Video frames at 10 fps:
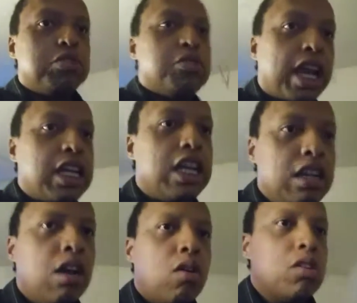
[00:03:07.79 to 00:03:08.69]

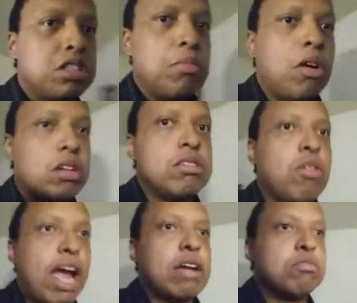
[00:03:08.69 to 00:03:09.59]
drinking or smoking
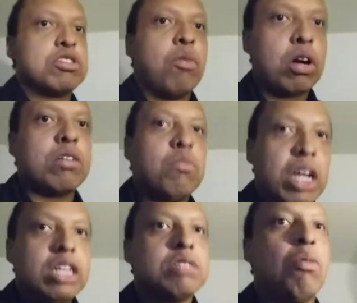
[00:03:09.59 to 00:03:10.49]
crack, smoking
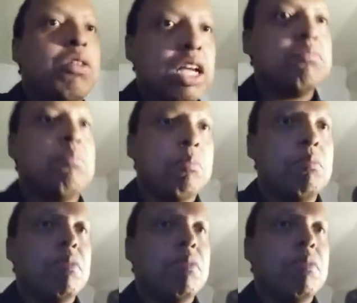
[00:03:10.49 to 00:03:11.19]
weed, smoking